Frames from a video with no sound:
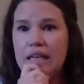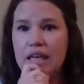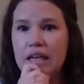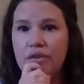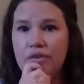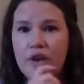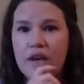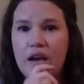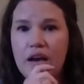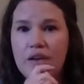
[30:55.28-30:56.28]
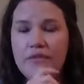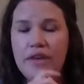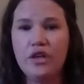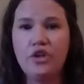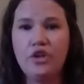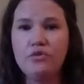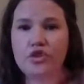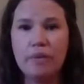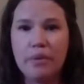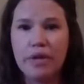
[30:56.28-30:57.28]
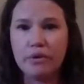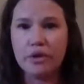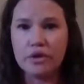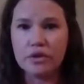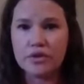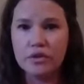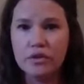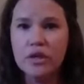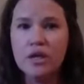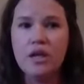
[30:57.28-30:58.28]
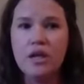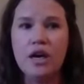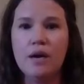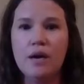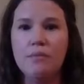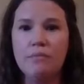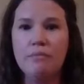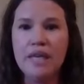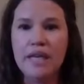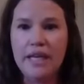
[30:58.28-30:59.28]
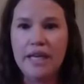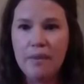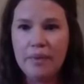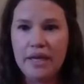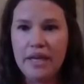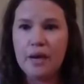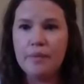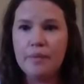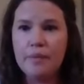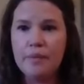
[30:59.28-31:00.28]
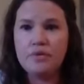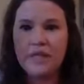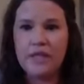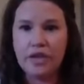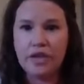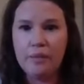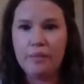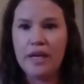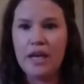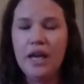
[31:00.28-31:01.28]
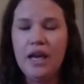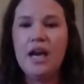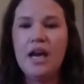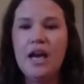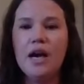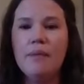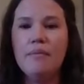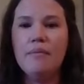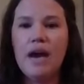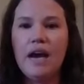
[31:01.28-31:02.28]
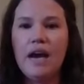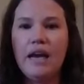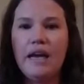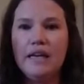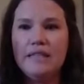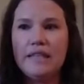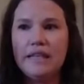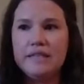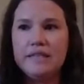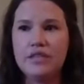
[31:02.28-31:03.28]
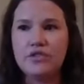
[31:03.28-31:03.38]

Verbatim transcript: in front of a huge company rehearsal, mini company up to senior company, my dance